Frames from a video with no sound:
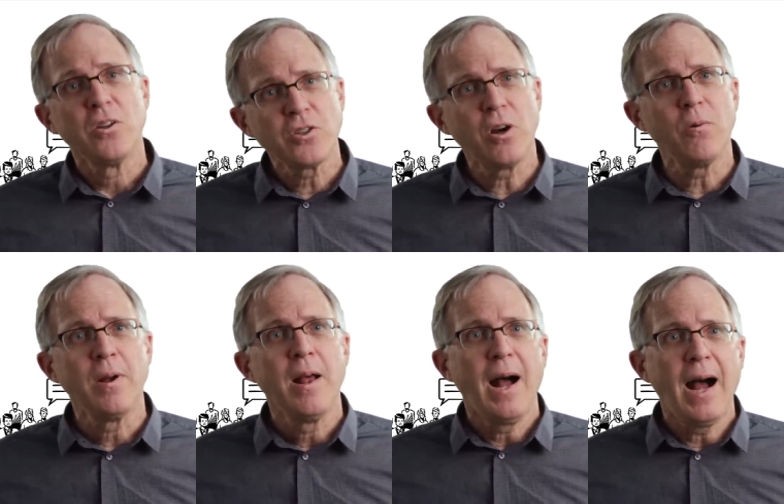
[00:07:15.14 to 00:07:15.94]
So
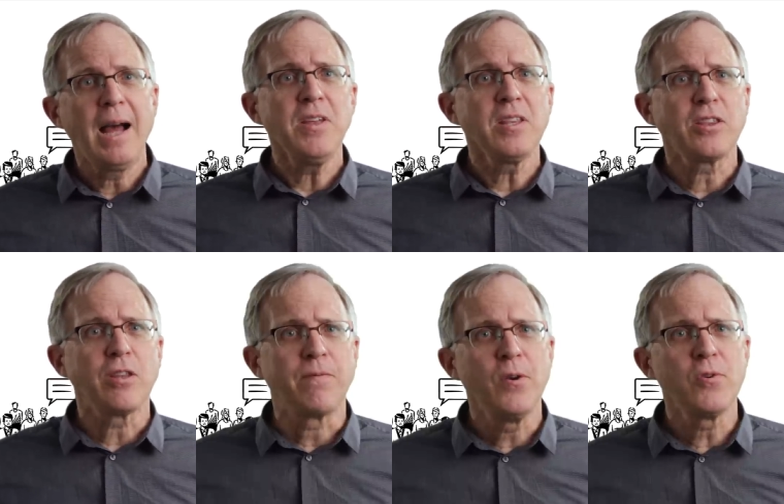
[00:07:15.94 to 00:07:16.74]
I think that
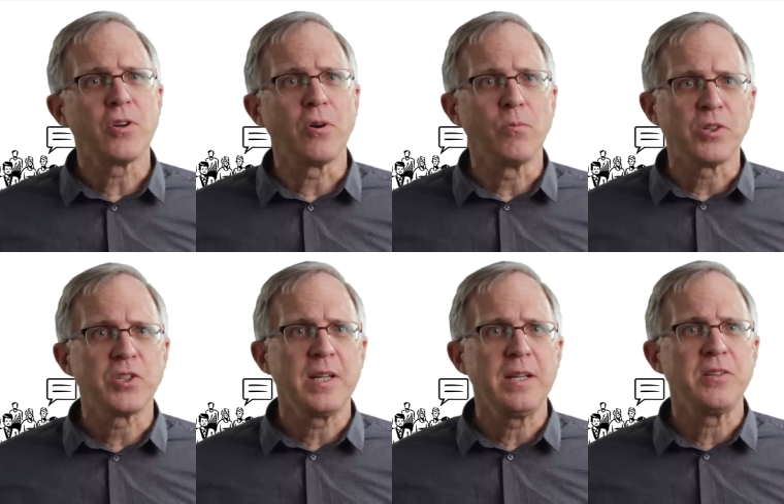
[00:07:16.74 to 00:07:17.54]
the future will
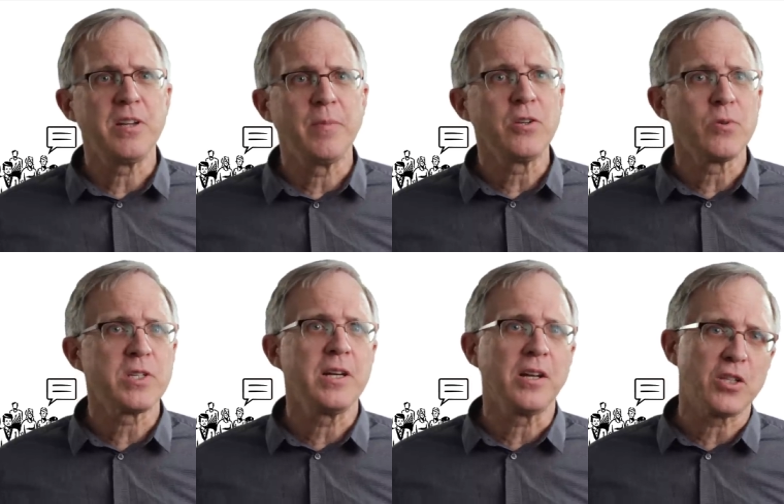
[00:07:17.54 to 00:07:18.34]
see some
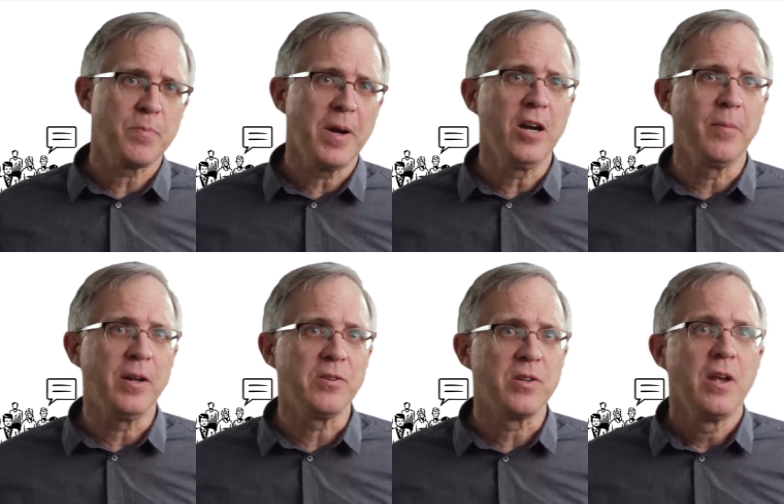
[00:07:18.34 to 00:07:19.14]
interesting
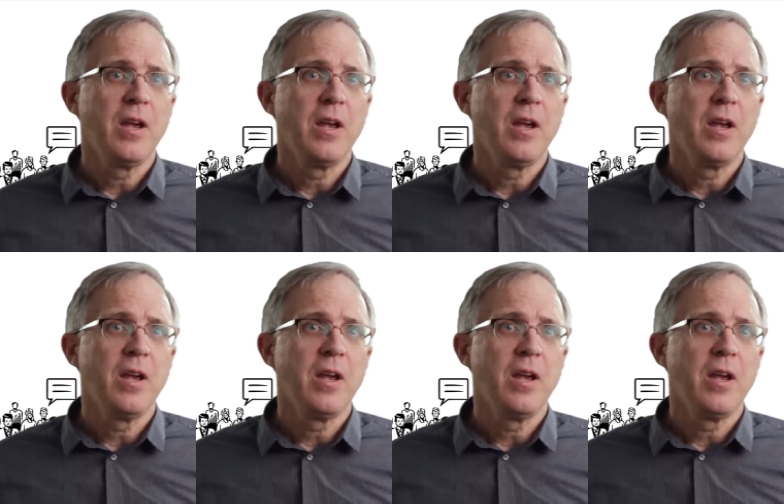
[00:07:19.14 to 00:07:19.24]
experiments